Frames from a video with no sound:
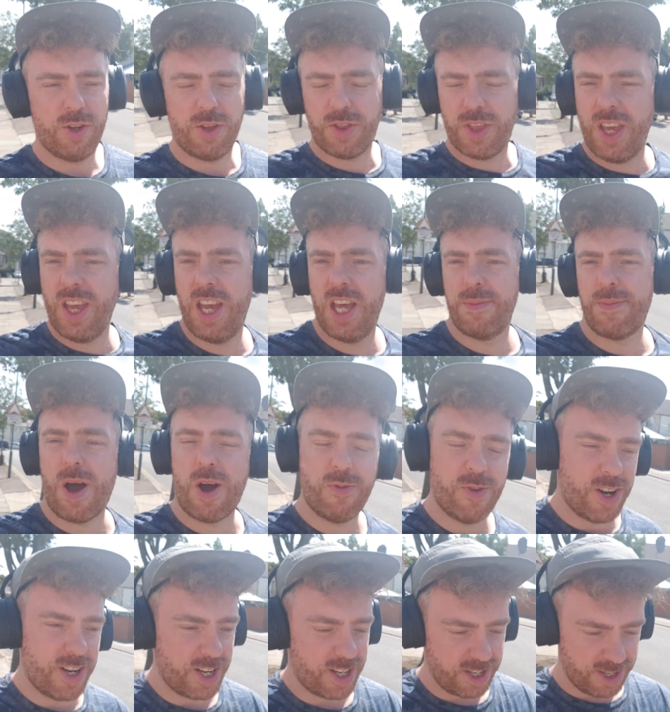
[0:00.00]
thinking about
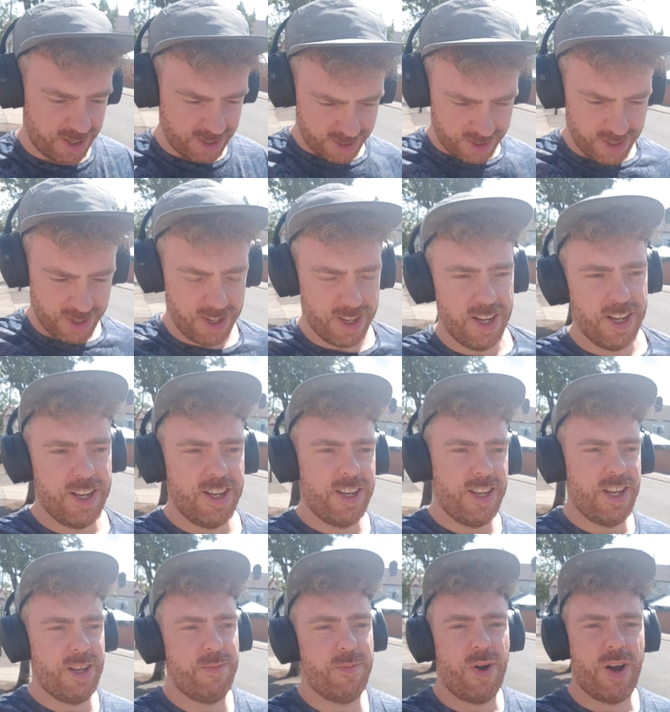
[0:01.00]
running
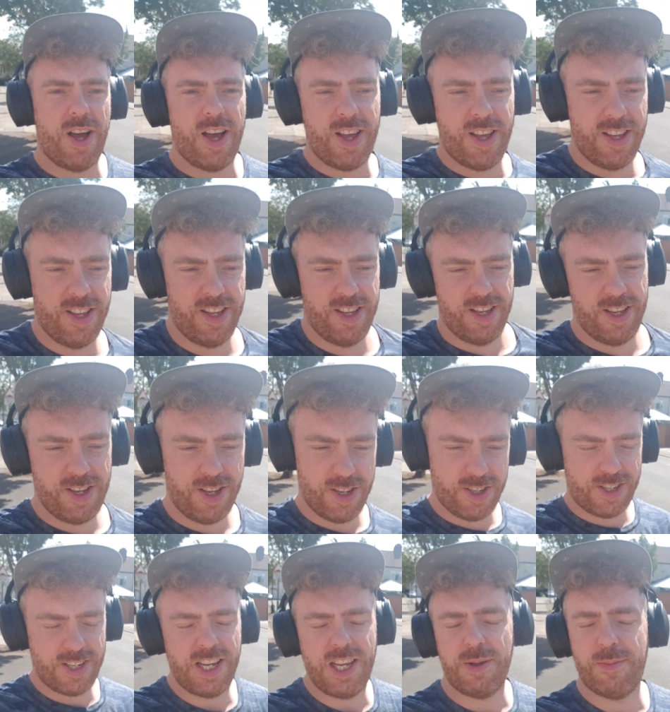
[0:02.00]
in my
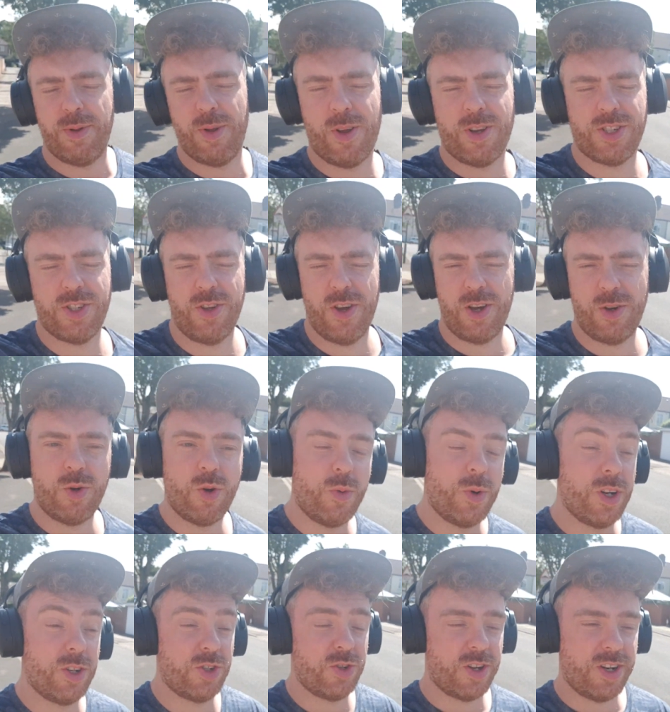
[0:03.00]
sleep last night, or
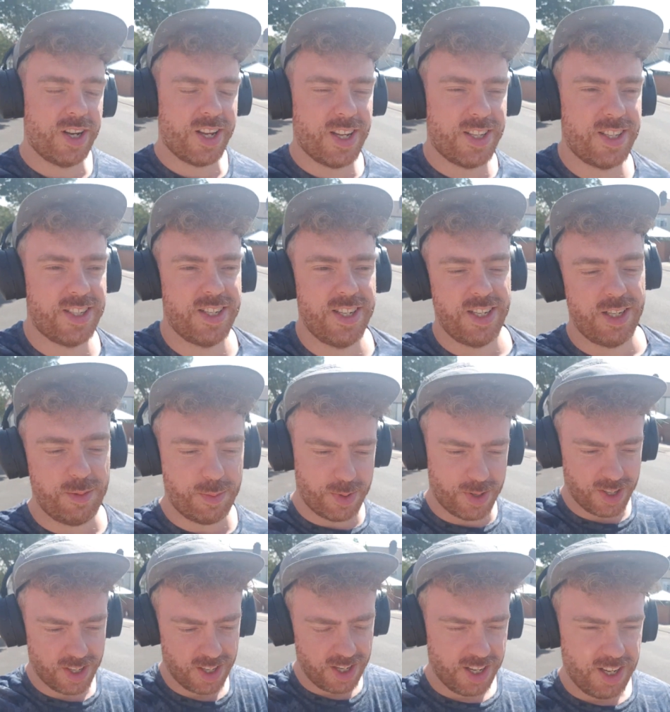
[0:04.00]
when trying to get to sleep,
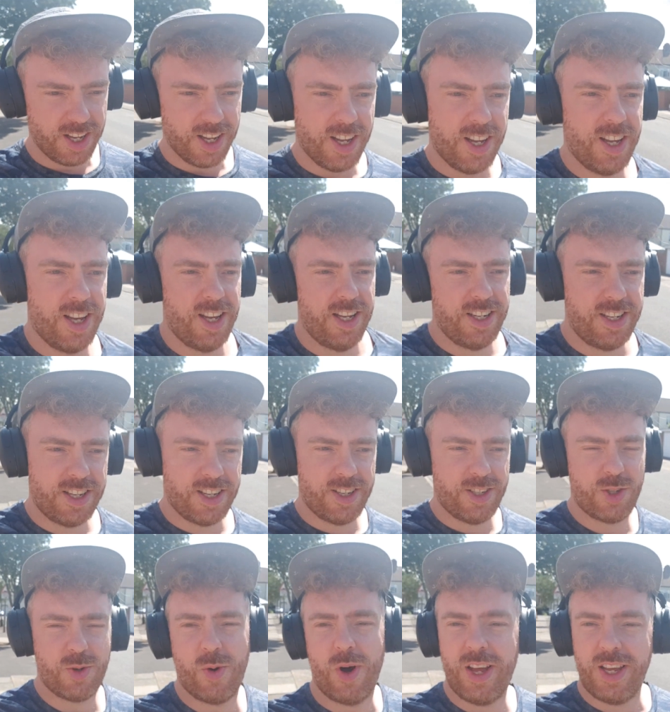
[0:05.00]
and
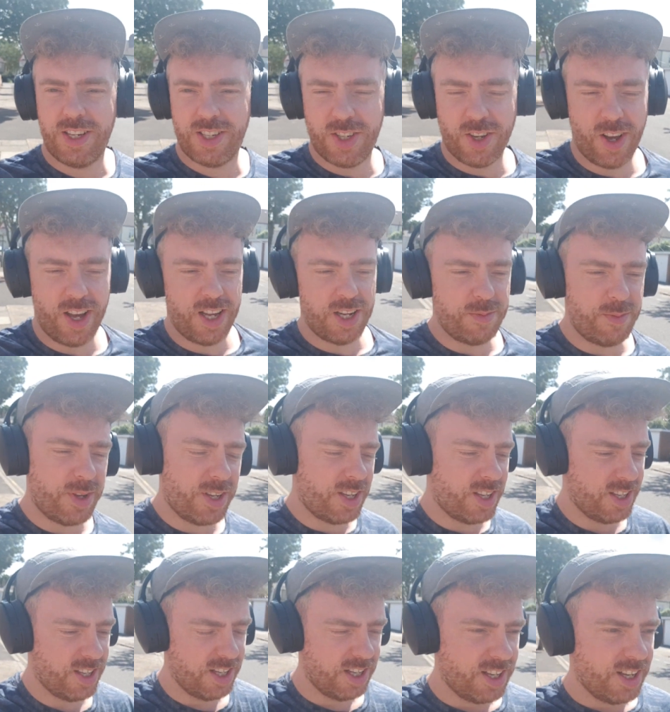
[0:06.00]
it's quite excited me.
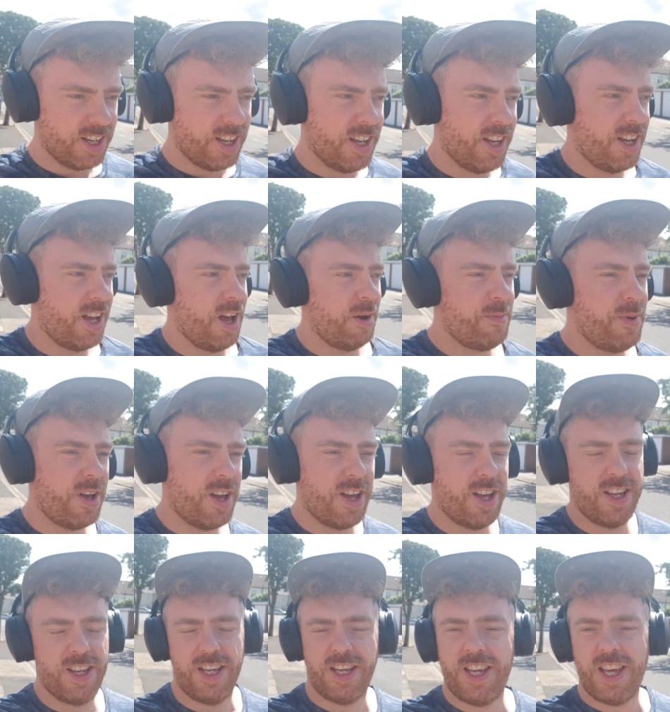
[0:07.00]
I'm
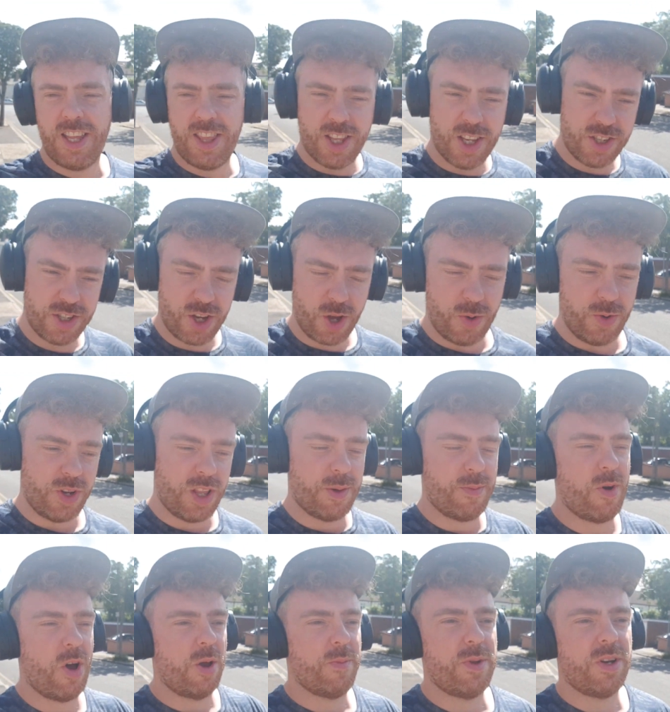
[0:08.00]
in the zone at the
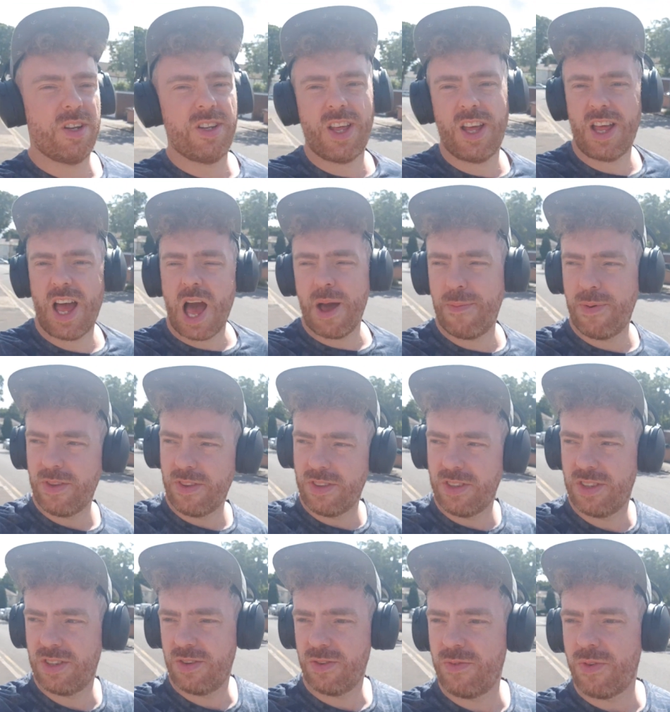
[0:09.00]
moment. That
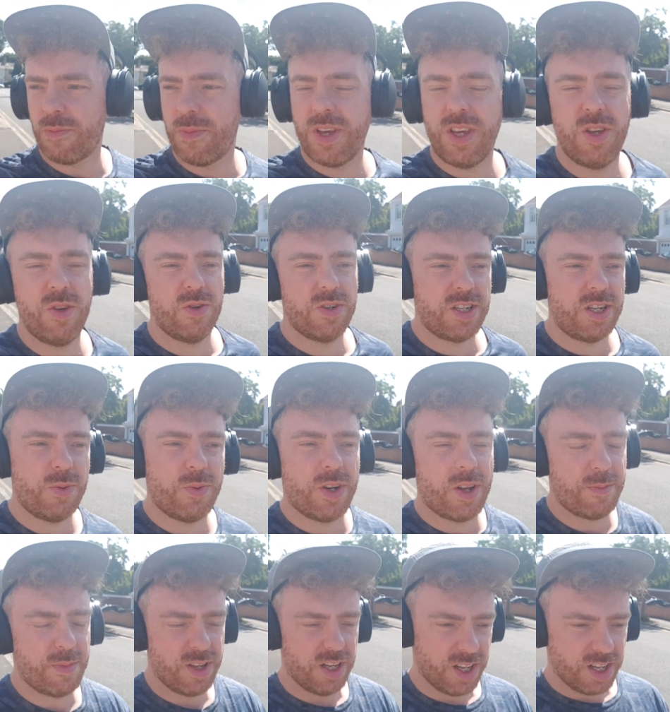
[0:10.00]
happens for me usually when
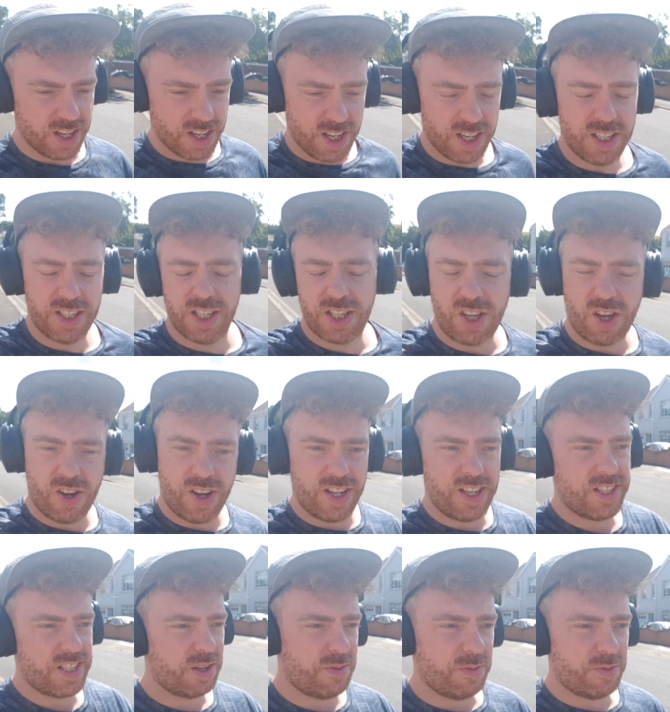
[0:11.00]
I'm
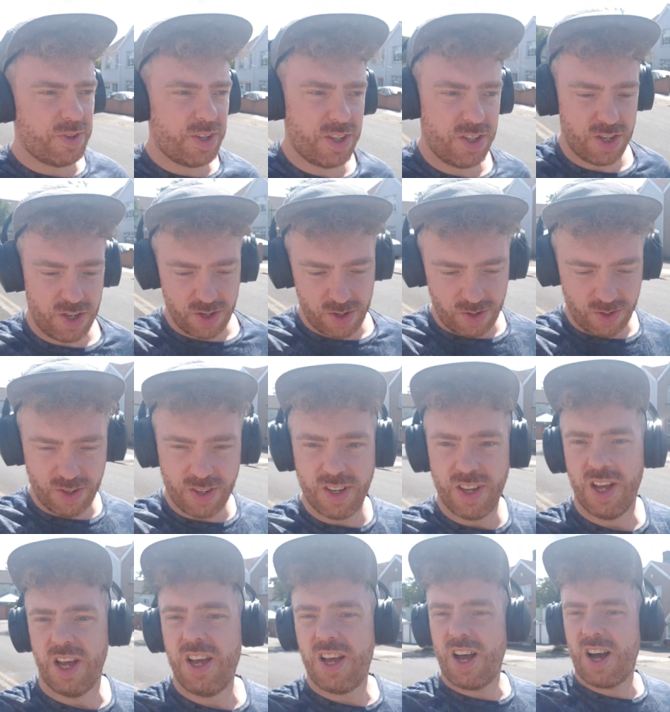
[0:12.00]
starting something new.
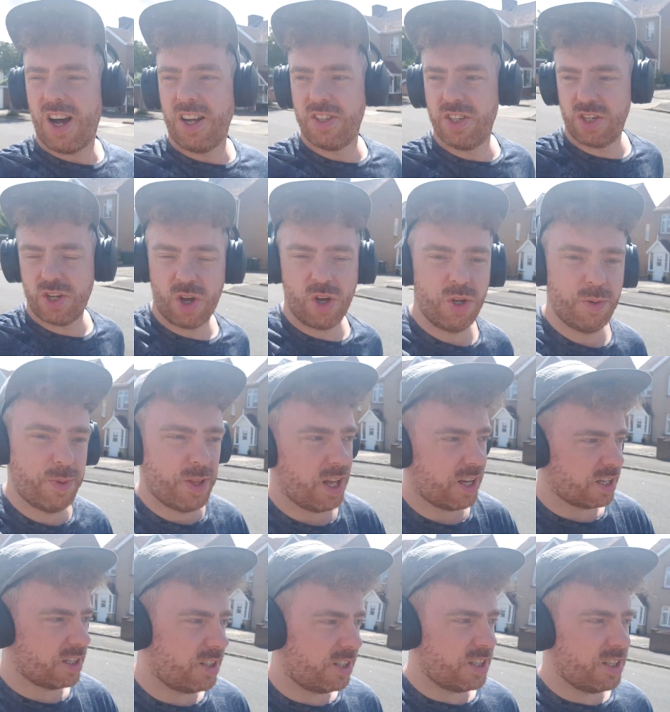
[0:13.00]
I just hope that
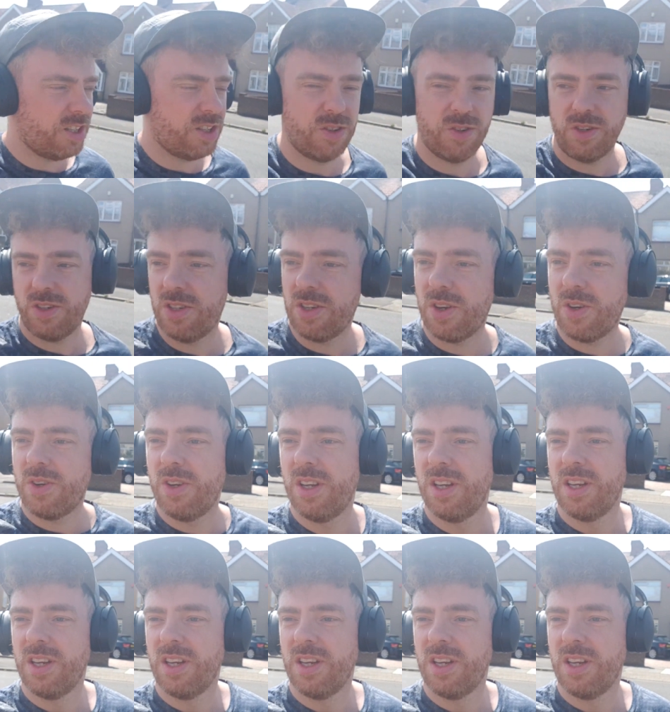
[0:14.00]
continues. So